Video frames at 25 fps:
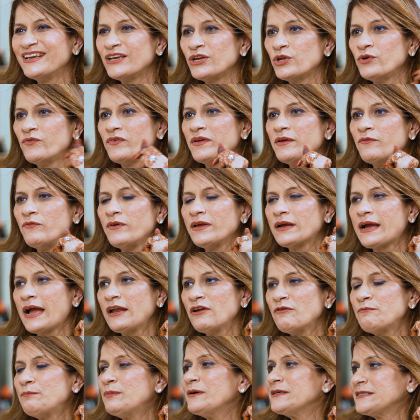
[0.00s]
We
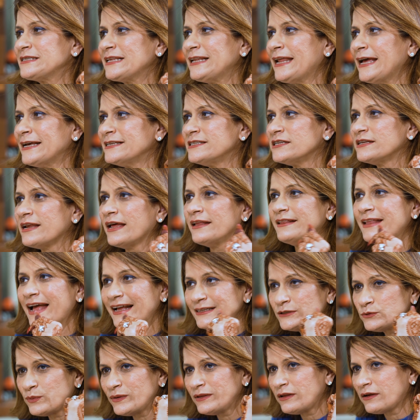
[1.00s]
kind of personalize it. And
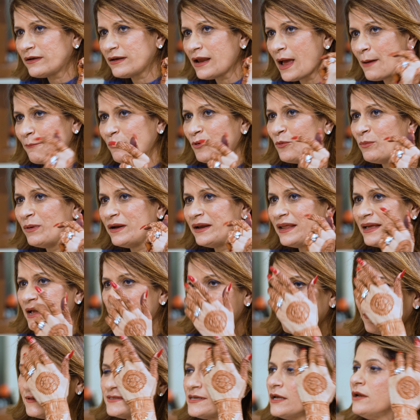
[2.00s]
that's when the rapport building
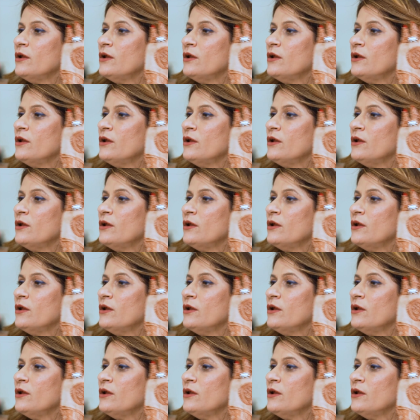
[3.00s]
happens.